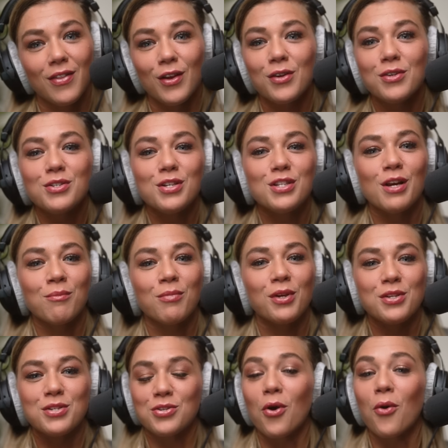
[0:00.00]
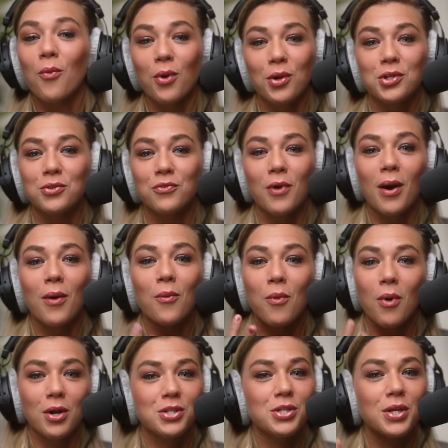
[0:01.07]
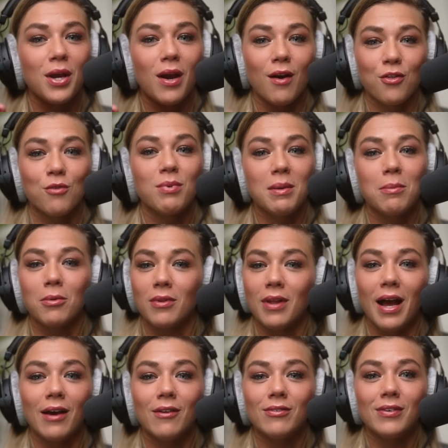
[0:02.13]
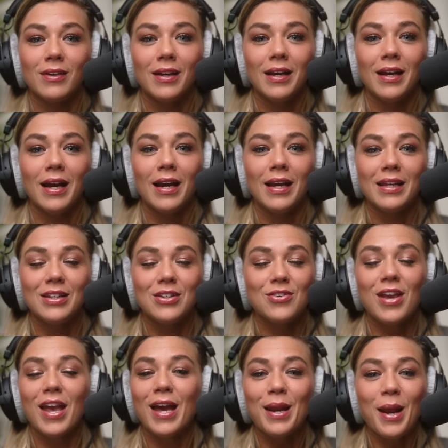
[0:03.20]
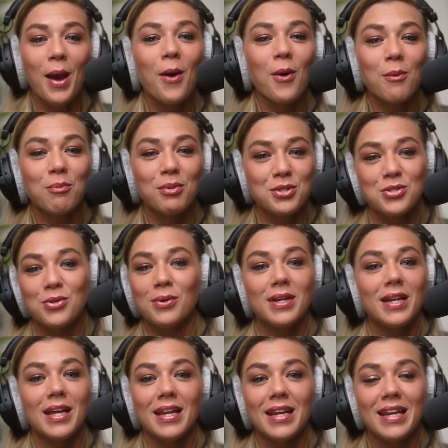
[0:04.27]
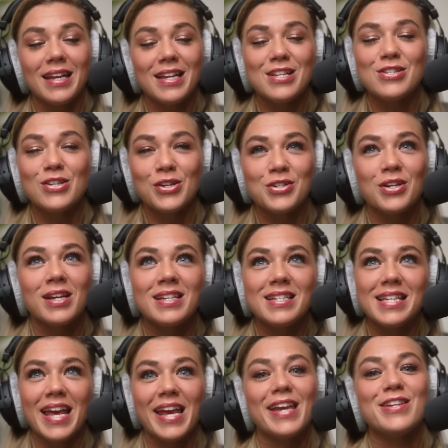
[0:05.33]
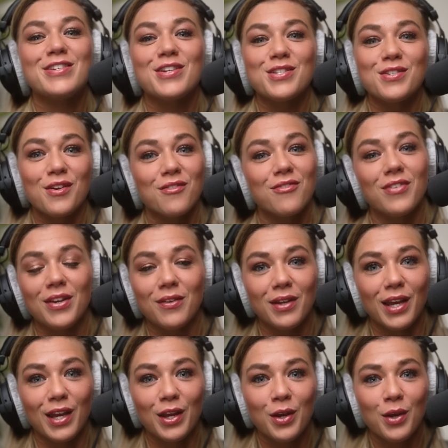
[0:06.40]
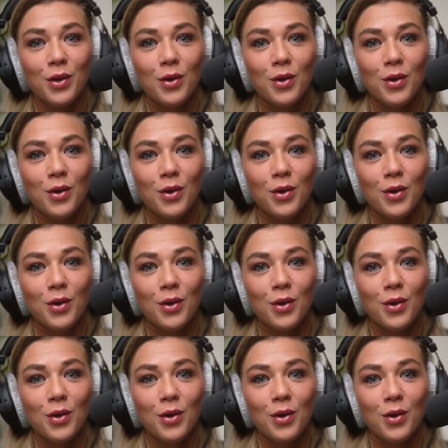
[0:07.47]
There's just something so wonderful about watching other people laugh. You can't help but join in. It is such a contagious feeling.